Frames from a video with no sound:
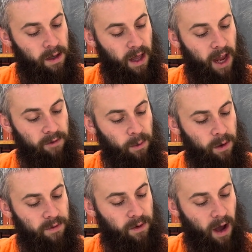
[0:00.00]
Every word
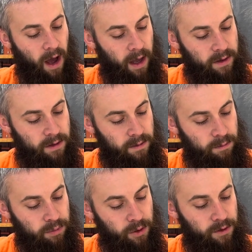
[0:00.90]
of God
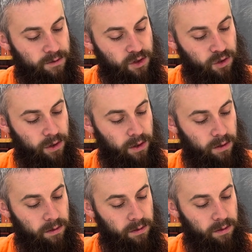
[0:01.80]
proves true.
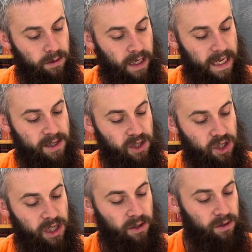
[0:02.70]
He is a
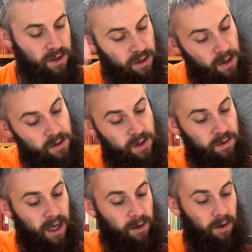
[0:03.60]
shield to those who
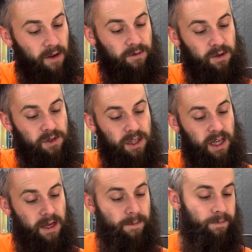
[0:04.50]
take refuge in
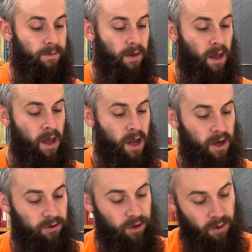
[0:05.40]
him.
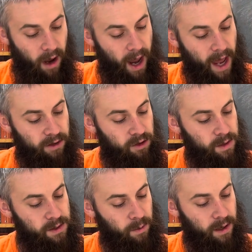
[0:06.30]
Do not add to
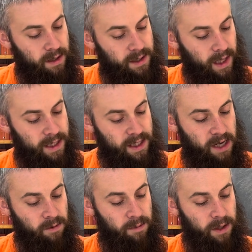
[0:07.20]
his words, lest he
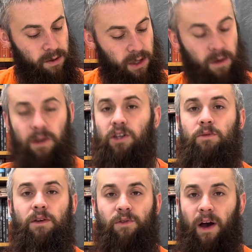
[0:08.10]
rebuke you and you
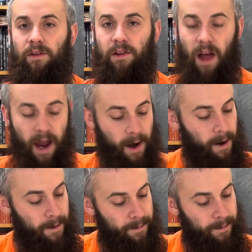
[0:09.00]
be found a liar.